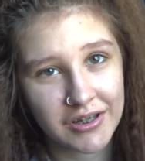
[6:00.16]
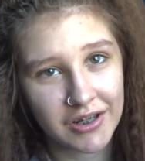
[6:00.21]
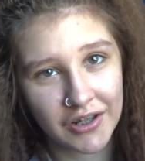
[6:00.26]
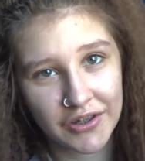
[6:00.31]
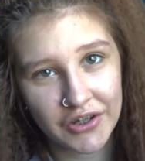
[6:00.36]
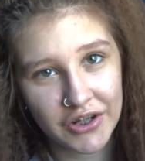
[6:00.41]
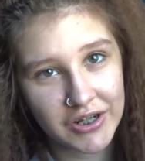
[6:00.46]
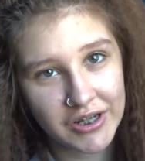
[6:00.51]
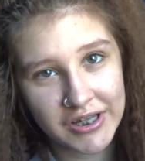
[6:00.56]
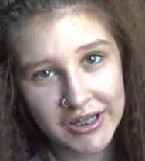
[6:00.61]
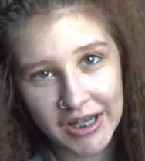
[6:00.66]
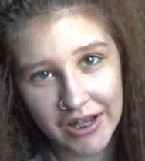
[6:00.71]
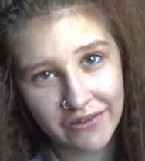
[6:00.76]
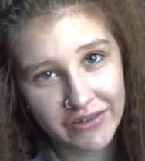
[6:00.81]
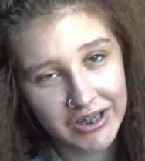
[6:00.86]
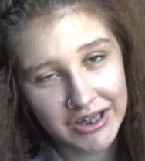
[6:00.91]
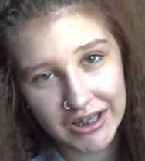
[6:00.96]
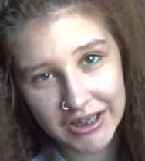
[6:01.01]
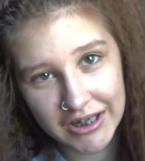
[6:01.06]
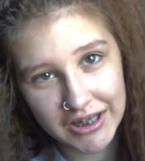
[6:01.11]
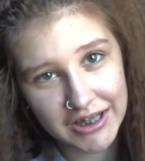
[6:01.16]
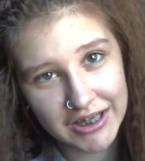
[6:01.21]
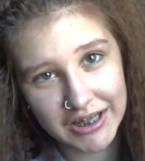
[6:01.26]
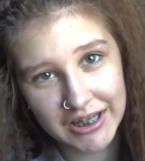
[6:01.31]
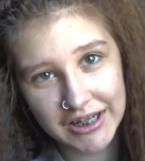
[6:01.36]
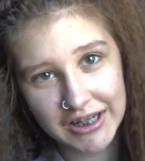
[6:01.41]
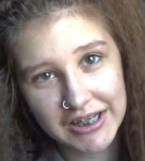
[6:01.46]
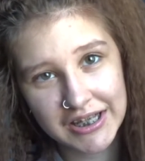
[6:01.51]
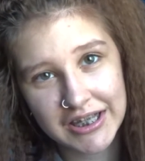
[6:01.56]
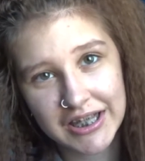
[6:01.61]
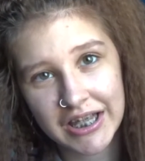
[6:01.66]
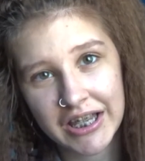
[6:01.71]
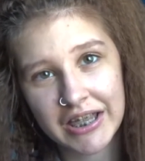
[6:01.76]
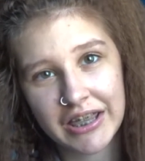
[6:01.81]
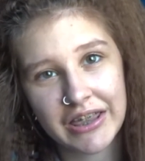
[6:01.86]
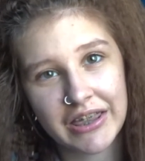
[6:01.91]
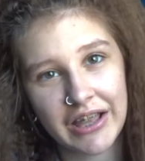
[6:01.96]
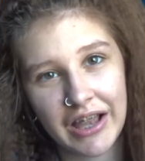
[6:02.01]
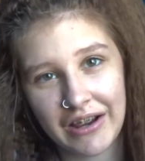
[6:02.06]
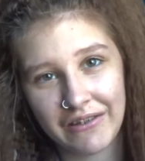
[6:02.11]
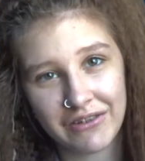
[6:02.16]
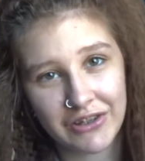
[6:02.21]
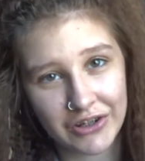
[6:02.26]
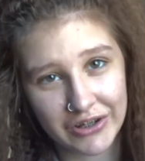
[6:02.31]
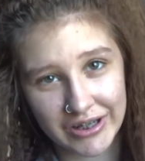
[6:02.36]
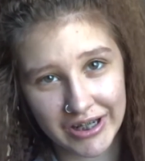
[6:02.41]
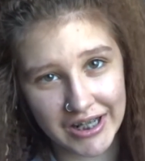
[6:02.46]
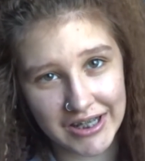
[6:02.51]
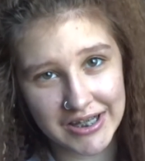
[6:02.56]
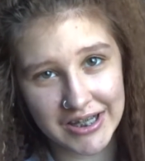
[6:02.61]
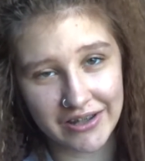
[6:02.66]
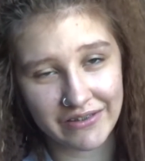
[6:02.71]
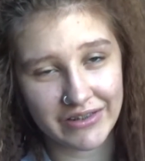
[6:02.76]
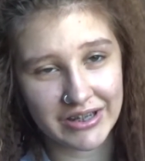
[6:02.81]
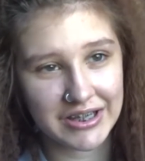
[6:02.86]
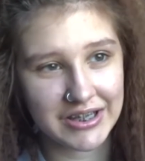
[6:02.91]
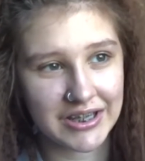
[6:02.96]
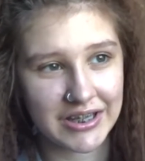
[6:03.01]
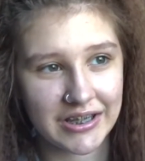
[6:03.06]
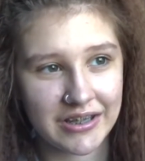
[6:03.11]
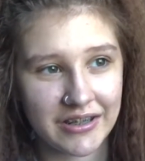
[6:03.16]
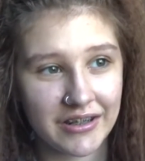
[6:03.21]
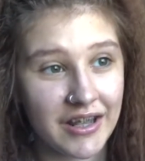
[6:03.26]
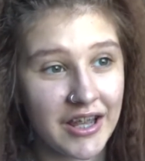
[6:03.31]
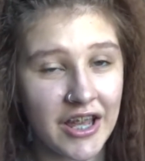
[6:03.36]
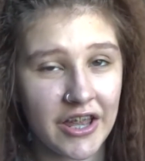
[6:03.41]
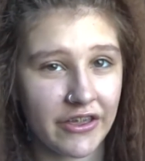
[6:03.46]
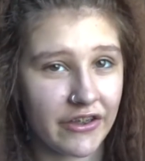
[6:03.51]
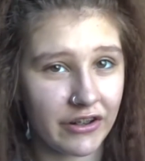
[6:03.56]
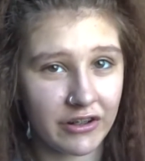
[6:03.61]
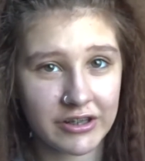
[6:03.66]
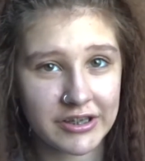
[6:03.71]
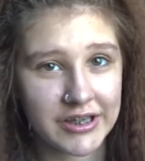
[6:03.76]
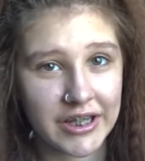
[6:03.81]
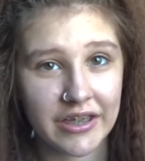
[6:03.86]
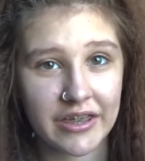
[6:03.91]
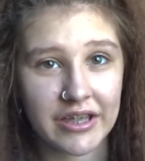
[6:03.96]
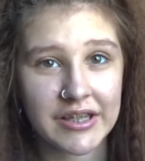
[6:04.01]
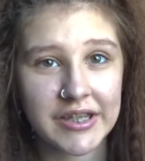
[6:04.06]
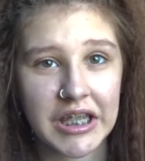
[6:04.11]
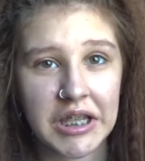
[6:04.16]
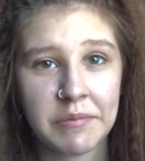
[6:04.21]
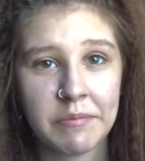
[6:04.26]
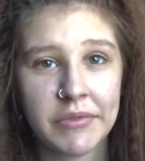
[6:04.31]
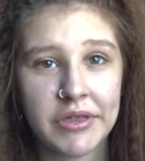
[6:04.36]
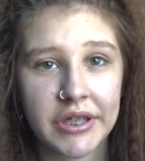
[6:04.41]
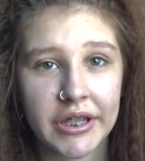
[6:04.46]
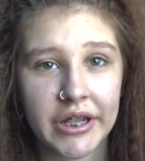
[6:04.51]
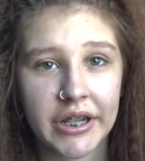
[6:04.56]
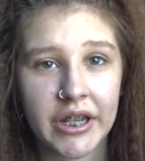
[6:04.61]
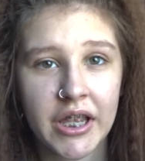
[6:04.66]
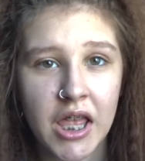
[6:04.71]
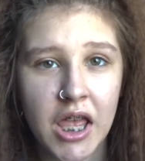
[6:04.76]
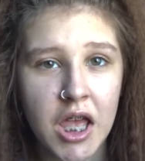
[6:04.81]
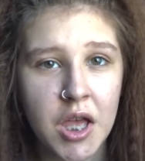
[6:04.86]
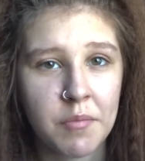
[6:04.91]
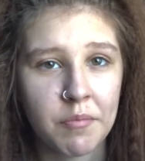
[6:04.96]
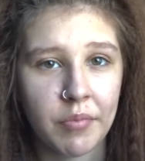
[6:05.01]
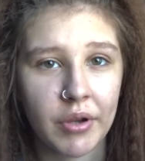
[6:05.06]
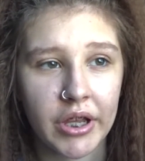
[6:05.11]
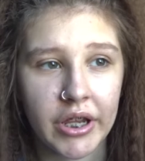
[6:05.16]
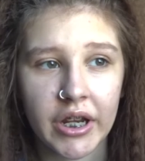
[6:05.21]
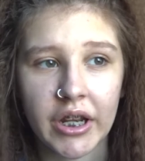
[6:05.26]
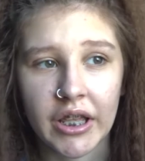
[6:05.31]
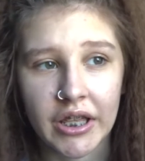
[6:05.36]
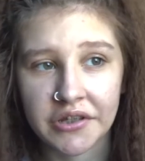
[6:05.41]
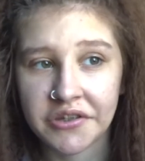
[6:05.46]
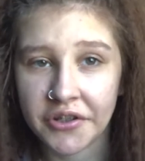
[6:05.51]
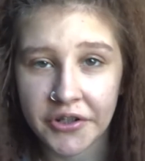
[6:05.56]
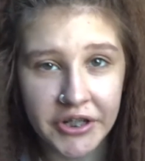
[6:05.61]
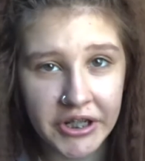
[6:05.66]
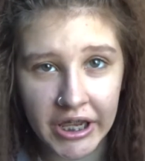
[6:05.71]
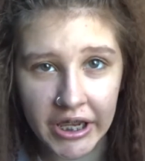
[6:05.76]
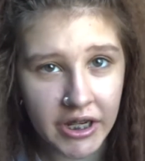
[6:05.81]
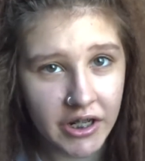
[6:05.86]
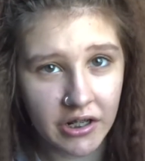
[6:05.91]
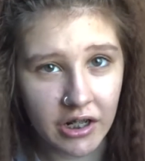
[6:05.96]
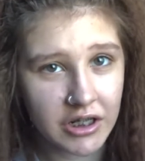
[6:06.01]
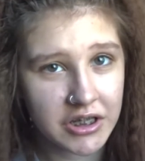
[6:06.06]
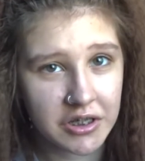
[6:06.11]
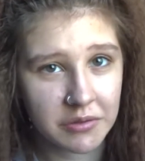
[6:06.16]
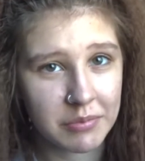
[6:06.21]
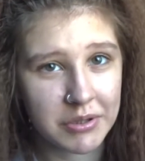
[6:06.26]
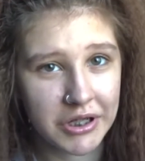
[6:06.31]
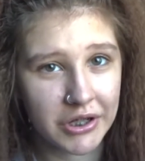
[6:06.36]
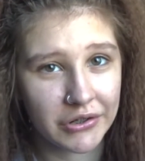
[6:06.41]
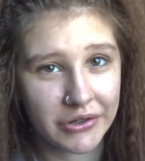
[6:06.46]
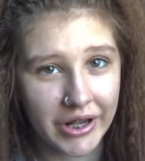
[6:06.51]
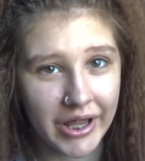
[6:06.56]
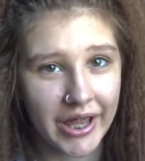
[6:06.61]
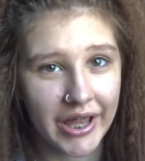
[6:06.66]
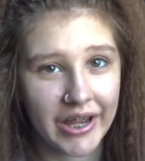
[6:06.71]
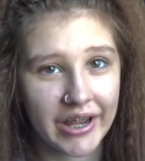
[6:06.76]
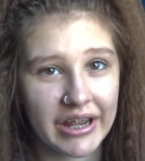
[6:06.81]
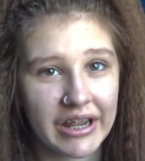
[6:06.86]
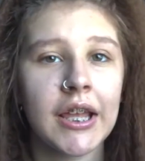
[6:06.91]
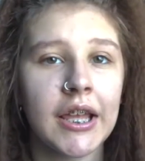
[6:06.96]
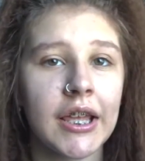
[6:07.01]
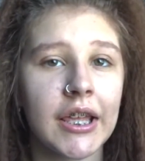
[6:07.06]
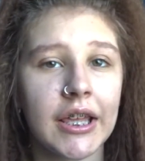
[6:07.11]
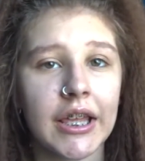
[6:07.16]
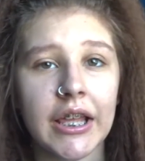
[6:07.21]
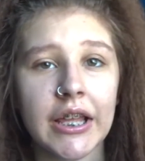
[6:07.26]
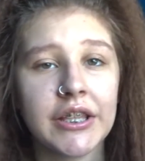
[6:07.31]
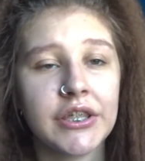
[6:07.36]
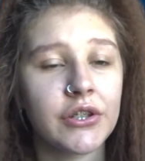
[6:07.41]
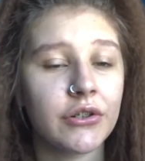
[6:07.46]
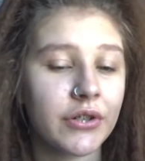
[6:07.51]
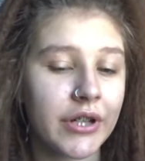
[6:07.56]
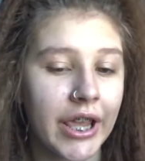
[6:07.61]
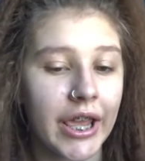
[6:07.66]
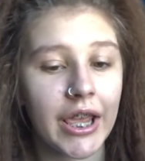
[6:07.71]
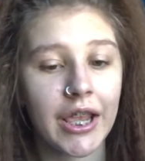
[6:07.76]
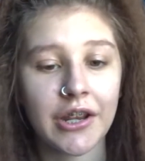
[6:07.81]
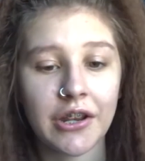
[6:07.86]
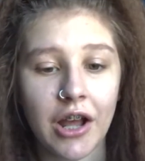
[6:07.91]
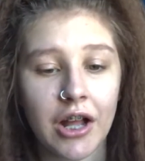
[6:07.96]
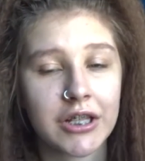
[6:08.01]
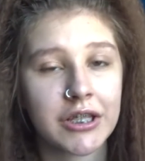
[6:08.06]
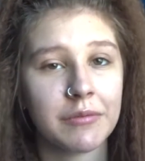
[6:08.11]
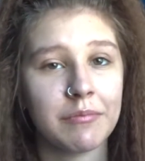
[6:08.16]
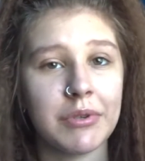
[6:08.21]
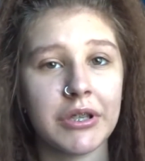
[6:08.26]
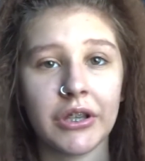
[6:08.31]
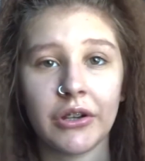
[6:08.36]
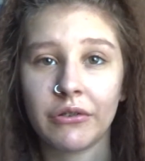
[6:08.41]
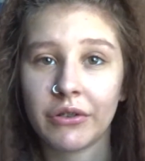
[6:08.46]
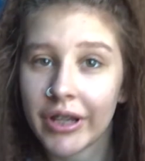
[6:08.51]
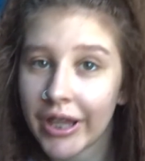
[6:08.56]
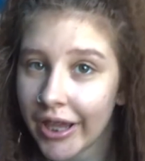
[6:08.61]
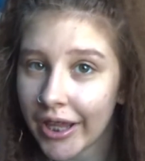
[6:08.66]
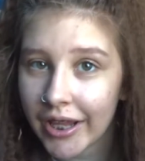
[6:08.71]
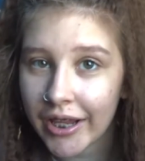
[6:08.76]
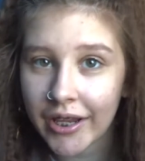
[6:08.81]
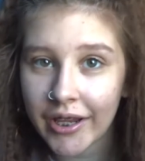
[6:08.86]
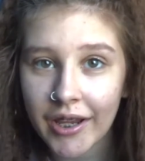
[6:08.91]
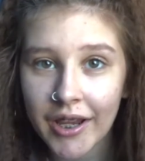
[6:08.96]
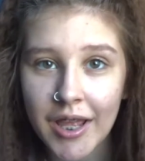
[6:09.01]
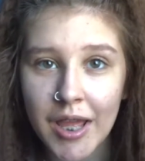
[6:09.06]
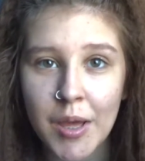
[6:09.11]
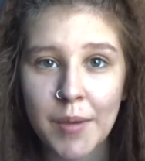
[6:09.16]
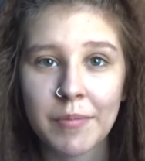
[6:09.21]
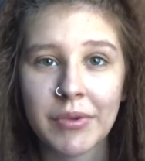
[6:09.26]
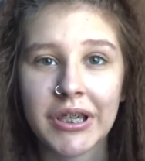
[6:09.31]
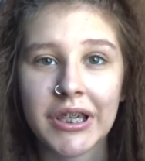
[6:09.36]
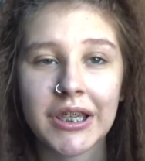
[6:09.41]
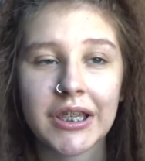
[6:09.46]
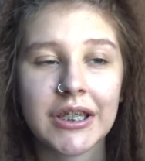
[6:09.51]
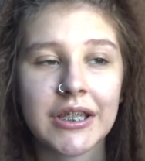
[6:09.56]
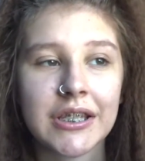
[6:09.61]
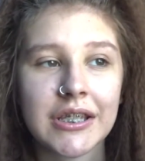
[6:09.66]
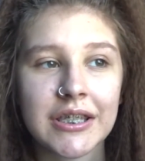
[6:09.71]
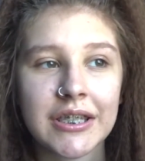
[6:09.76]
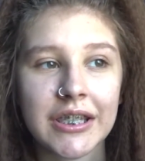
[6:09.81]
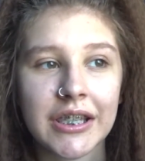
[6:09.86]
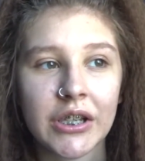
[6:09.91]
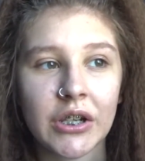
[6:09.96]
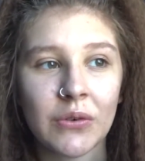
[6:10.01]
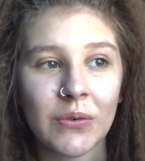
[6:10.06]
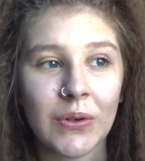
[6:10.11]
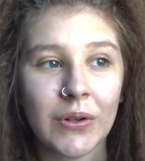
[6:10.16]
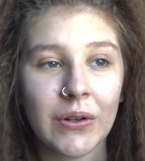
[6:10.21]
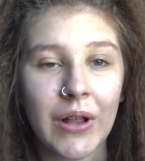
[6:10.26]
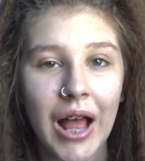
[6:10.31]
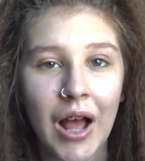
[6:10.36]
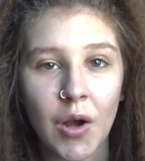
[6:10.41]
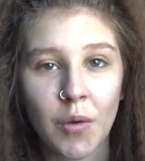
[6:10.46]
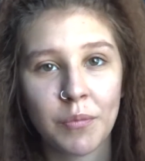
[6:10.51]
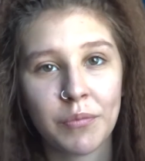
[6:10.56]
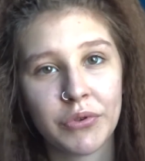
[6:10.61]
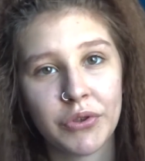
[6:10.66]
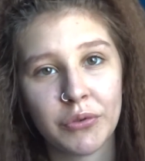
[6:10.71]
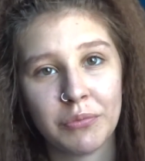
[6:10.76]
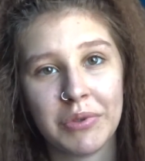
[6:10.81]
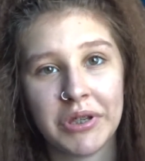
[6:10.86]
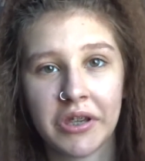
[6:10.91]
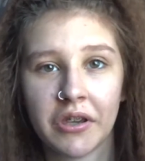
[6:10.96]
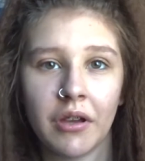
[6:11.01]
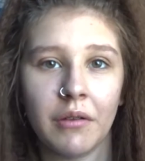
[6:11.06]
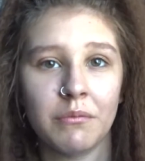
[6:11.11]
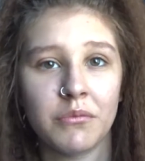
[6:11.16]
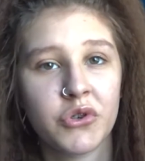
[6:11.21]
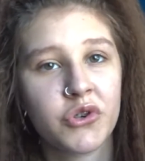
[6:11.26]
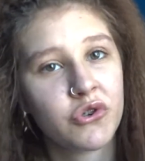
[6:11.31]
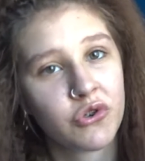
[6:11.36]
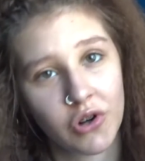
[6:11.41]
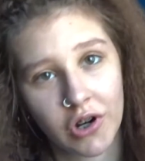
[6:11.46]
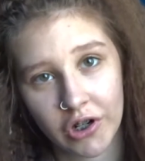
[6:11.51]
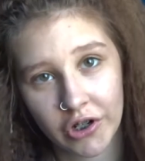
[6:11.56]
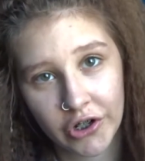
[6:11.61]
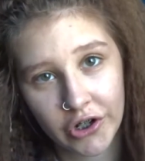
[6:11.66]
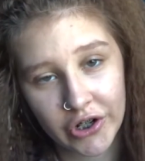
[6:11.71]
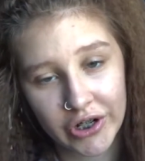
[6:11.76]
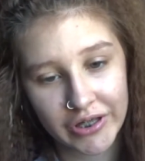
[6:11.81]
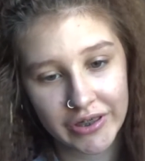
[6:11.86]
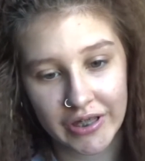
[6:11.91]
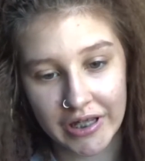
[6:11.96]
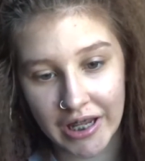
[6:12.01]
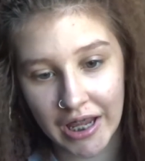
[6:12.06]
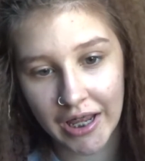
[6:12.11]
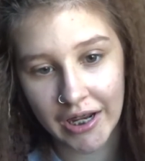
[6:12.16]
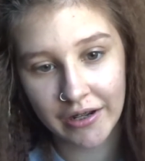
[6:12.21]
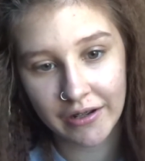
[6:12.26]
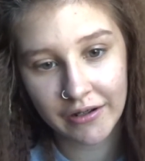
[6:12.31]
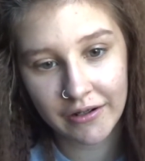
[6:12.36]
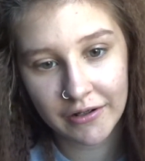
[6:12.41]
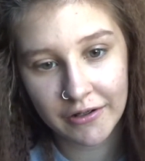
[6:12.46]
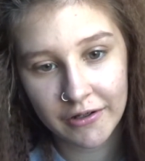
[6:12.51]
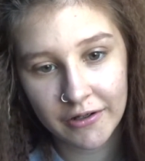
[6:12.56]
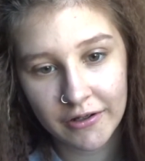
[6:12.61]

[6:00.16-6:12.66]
on their 17 things that I've learned at 17, they'll say the same thing, but it's okay not to be okay. It's okay not to be okay because it will help you become stronger in the end.